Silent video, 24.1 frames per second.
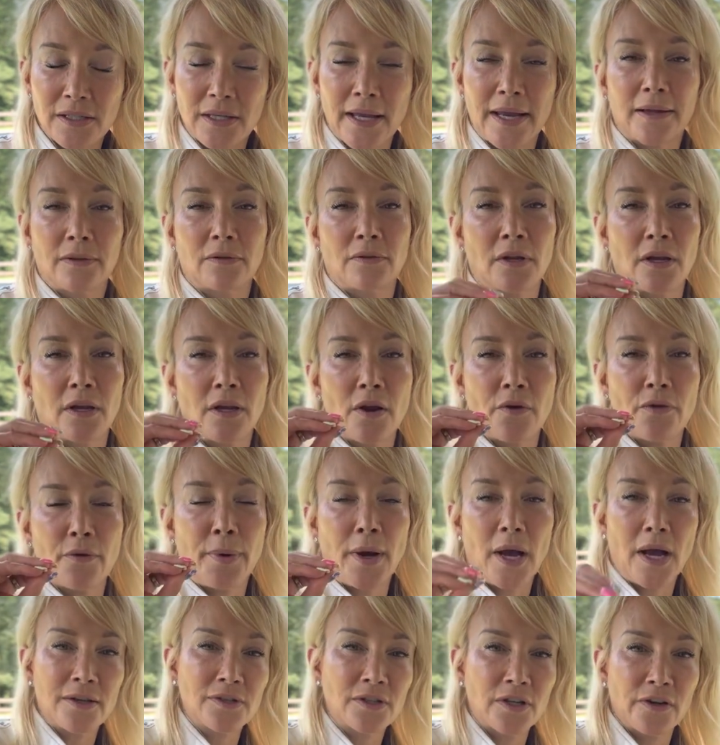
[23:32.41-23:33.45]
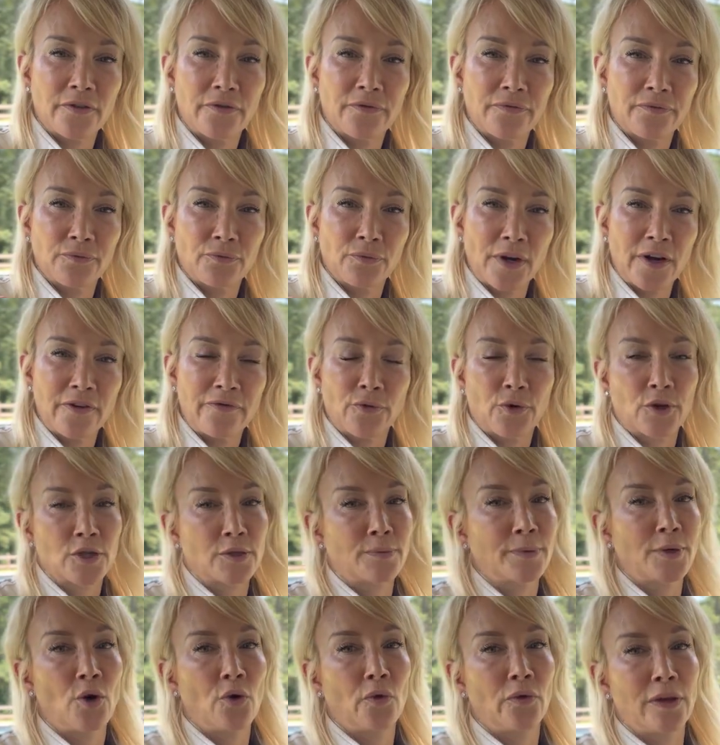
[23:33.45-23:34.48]
Like, the positive
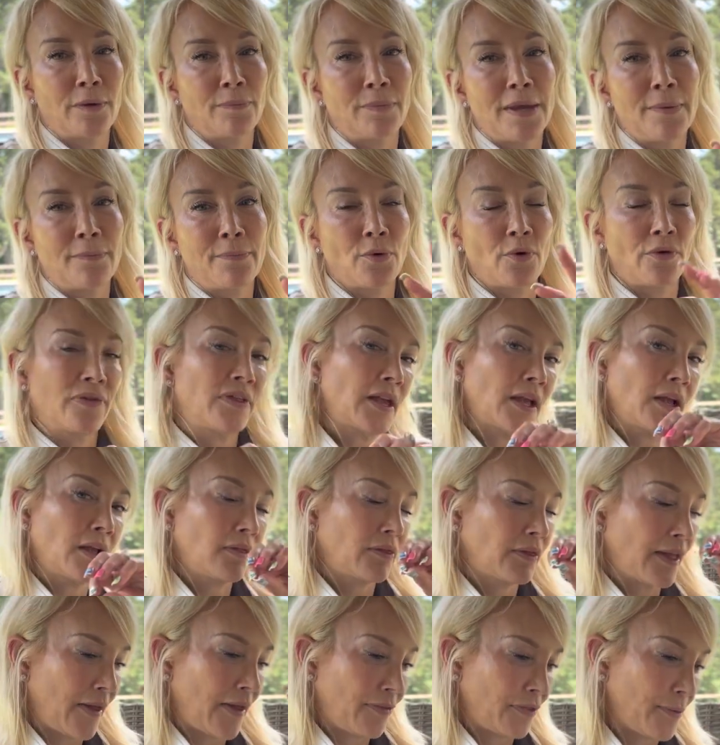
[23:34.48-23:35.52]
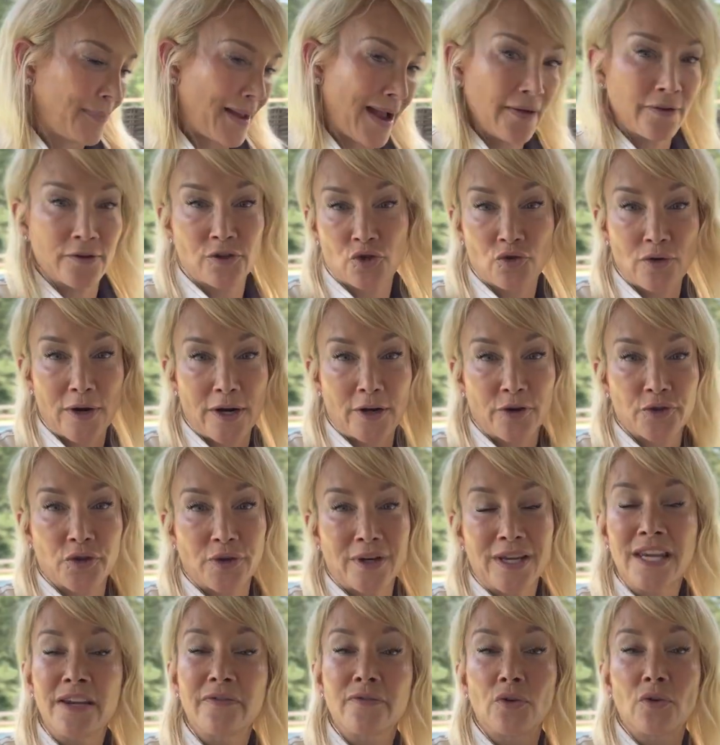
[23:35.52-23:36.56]
reinforcement only people think that the balance trainers are
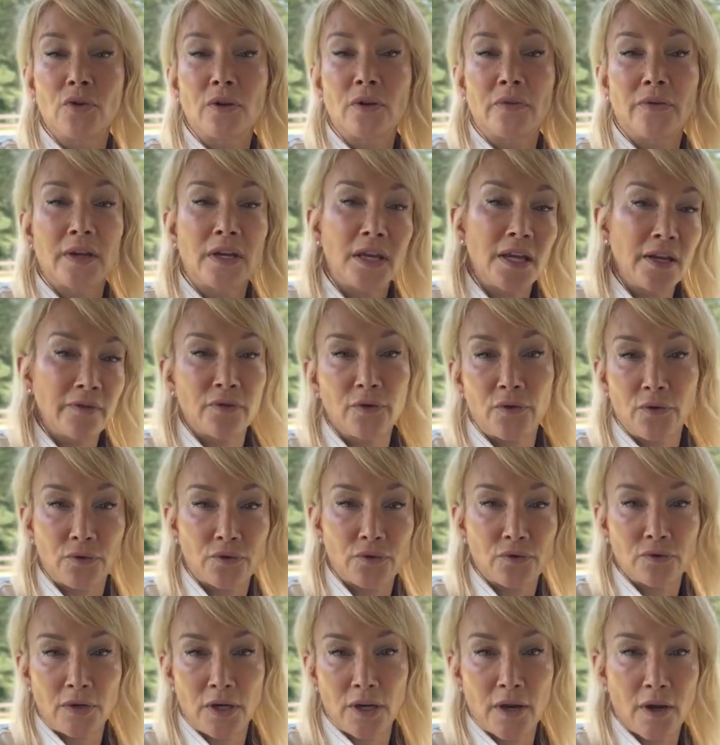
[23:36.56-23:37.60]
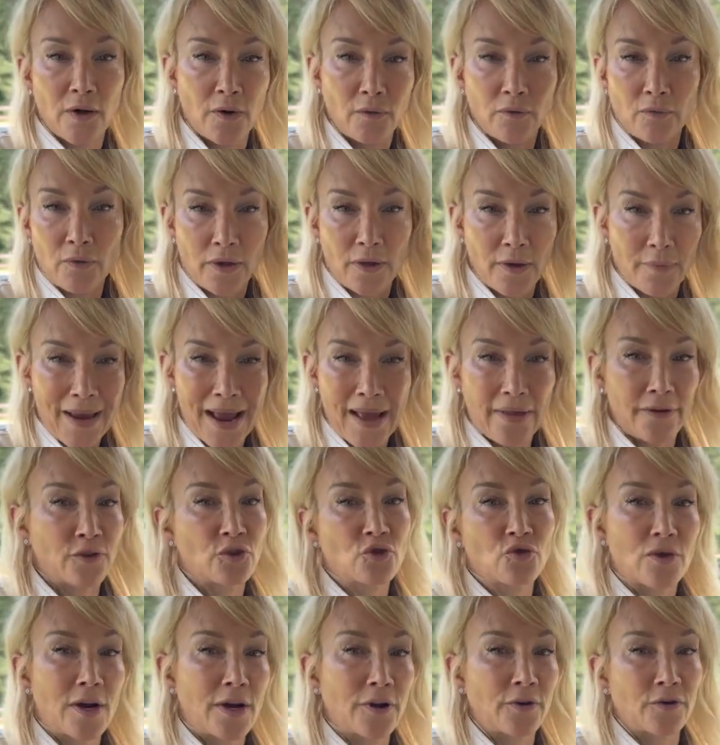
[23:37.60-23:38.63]
evil, and the balance
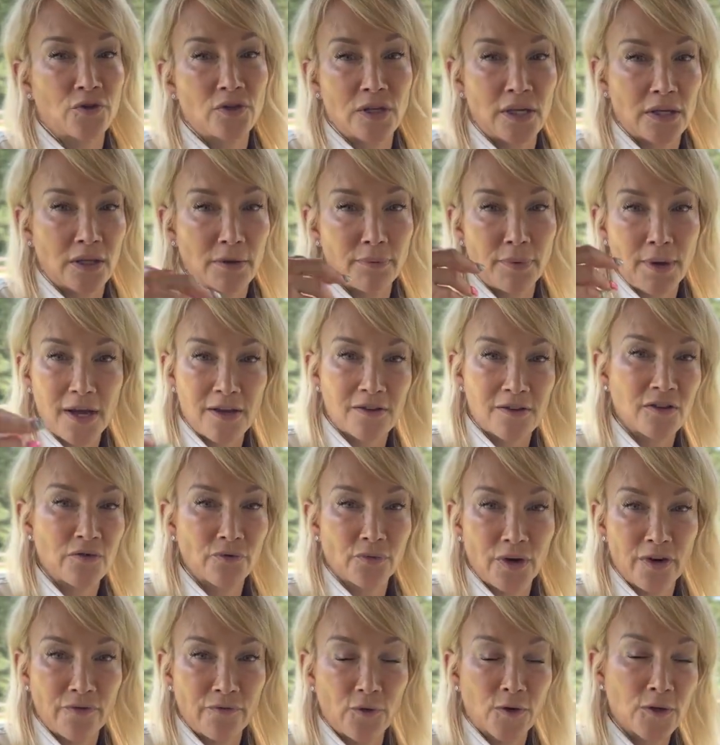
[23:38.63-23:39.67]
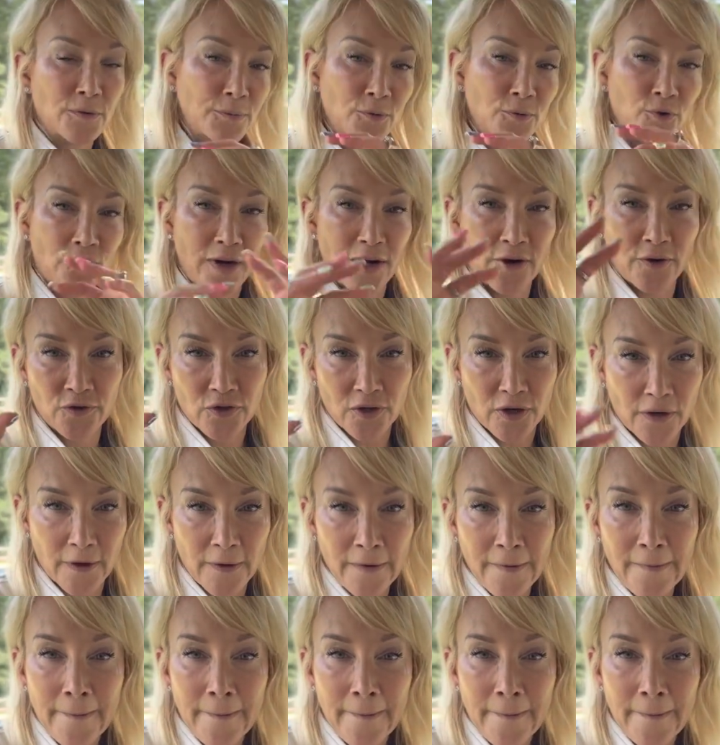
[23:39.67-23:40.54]
trainers think the positive reinforcement trainers are